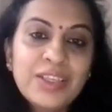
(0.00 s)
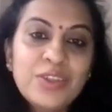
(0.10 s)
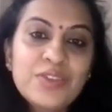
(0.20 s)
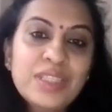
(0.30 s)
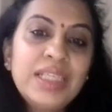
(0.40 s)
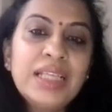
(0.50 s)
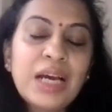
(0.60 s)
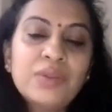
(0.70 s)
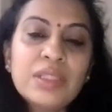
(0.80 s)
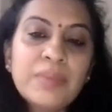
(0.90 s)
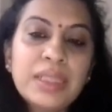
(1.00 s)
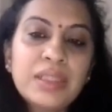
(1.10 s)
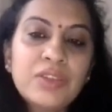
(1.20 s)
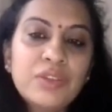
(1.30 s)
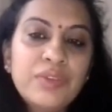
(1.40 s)
You've seen how this
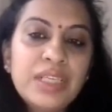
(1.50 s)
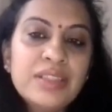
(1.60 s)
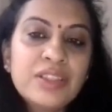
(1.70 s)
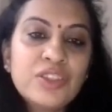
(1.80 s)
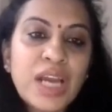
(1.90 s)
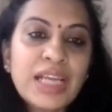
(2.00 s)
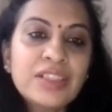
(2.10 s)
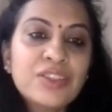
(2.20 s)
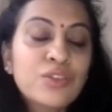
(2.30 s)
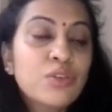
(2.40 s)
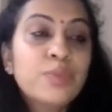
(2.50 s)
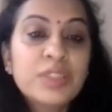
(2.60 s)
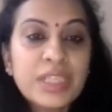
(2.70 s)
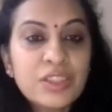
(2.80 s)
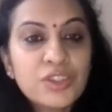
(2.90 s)
method reveals a child's true
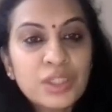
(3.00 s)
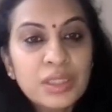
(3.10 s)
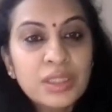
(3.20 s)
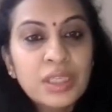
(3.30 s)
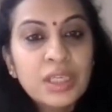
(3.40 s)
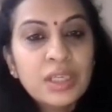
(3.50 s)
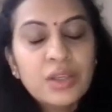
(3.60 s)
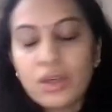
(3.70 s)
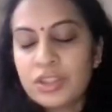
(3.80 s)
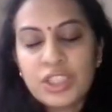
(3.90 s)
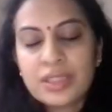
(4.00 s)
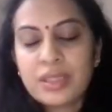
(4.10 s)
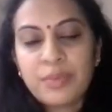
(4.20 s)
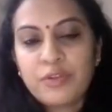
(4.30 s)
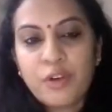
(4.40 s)
potential, not just
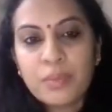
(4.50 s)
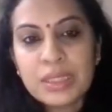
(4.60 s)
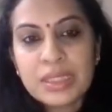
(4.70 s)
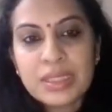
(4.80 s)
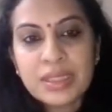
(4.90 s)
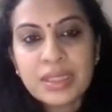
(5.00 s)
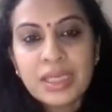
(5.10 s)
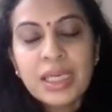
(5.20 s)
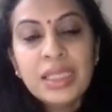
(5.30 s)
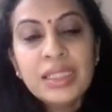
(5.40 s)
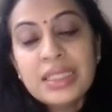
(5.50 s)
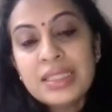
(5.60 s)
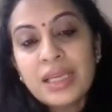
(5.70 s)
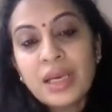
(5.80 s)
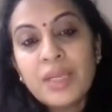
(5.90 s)
their performance.
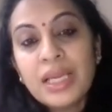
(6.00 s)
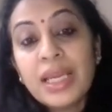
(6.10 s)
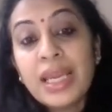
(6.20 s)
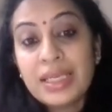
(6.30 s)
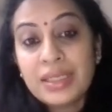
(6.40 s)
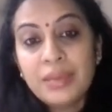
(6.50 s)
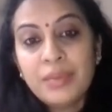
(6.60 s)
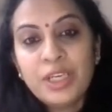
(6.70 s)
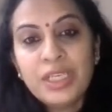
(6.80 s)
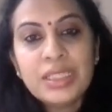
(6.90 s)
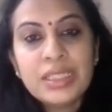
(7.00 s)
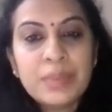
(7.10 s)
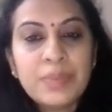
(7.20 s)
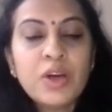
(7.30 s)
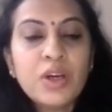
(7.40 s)
This year will again bring
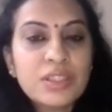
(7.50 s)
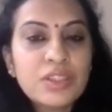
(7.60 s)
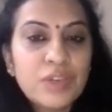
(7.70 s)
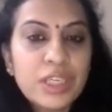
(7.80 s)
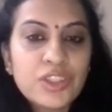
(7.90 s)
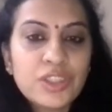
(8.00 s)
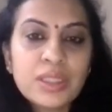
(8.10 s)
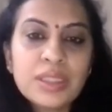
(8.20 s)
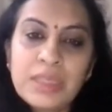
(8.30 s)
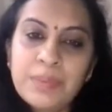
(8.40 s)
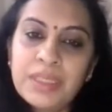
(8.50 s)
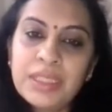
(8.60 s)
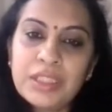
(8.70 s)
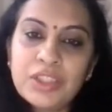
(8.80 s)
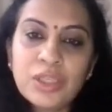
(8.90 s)
deeper concentration, deeper
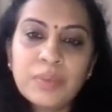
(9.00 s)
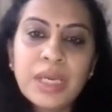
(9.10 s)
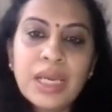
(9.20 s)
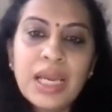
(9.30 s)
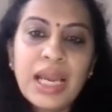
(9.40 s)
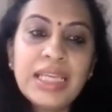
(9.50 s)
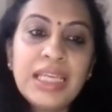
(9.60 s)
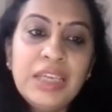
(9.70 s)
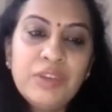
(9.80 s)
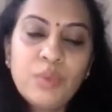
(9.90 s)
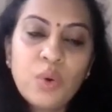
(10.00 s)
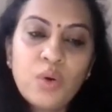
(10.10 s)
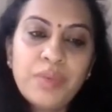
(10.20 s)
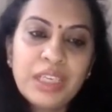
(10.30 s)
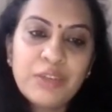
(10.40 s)
leadership, and even
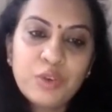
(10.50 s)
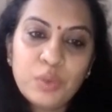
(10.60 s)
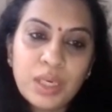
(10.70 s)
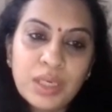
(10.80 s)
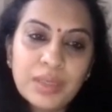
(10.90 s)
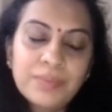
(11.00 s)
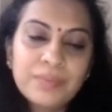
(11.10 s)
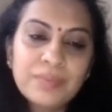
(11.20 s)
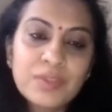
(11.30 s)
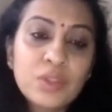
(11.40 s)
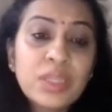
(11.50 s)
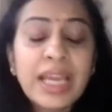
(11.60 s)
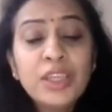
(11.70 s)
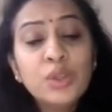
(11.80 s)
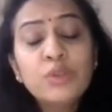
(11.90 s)
more meaningful work. So,
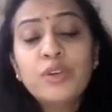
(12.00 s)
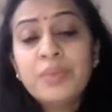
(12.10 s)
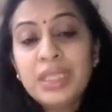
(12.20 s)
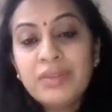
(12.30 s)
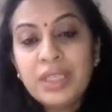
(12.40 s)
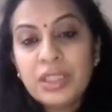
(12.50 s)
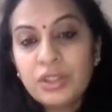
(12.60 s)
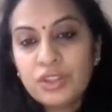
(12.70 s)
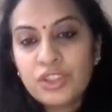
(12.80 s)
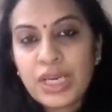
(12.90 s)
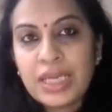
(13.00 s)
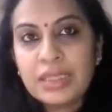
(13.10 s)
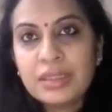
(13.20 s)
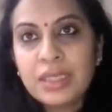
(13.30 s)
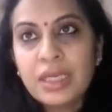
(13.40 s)
thank you for believing in your
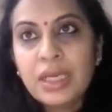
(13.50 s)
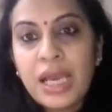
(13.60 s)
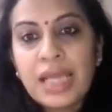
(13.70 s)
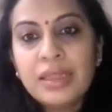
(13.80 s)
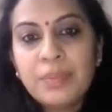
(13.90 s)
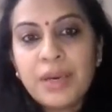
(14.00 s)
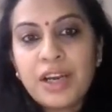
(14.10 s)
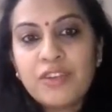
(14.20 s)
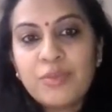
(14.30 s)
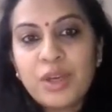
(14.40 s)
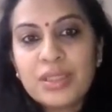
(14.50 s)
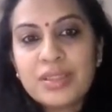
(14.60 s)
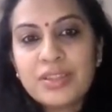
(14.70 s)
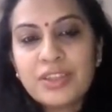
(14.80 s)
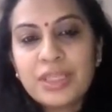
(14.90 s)
child and the power of
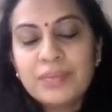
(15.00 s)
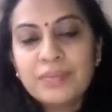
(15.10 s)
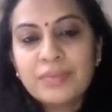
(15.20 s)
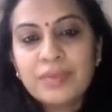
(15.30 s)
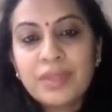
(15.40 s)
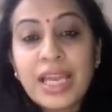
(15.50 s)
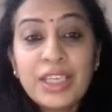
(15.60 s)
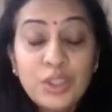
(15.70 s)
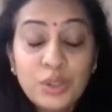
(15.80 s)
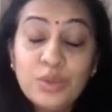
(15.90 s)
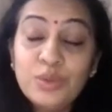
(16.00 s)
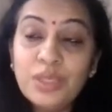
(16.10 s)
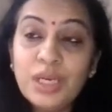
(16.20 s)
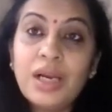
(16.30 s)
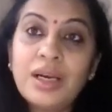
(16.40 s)
Montessori. Thank
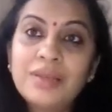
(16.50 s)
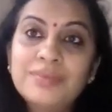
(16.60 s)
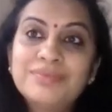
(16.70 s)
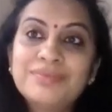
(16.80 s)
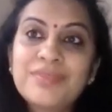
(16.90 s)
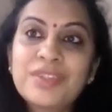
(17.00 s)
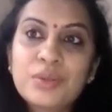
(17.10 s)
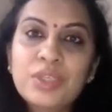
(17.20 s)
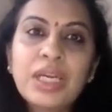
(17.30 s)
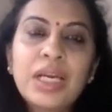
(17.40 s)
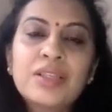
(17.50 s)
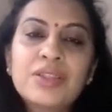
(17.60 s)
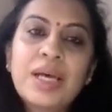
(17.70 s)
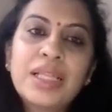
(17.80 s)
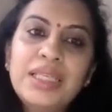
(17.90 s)
you, Surya,
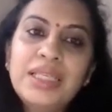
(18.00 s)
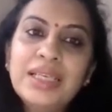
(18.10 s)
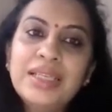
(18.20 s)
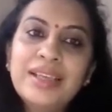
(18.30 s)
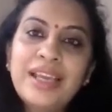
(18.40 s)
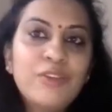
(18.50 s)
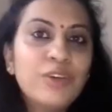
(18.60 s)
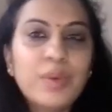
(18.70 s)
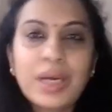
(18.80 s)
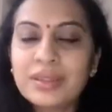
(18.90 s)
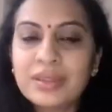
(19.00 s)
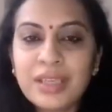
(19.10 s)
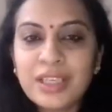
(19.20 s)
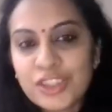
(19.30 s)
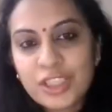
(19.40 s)
Swati, and everyone, the
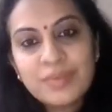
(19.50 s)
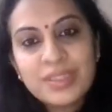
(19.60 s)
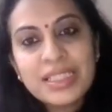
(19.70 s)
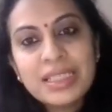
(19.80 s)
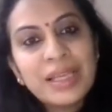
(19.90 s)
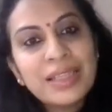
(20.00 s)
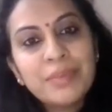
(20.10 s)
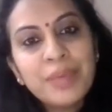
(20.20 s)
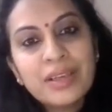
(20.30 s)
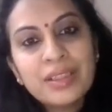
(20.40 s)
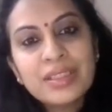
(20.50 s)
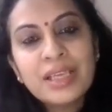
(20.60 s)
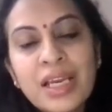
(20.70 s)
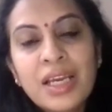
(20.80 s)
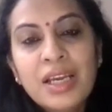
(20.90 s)
Aksharam team, and the parents,
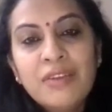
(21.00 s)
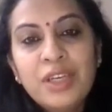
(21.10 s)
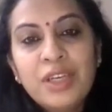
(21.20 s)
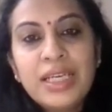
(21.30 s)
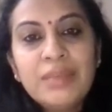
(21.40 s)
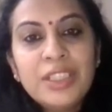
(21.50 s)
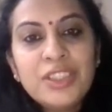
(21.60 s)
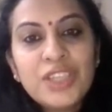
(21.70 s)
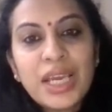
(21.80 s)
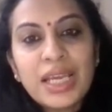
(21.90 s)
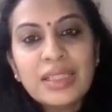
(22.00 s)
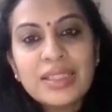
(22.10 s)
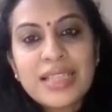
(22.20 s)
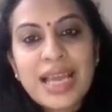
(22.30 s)
for letting me share this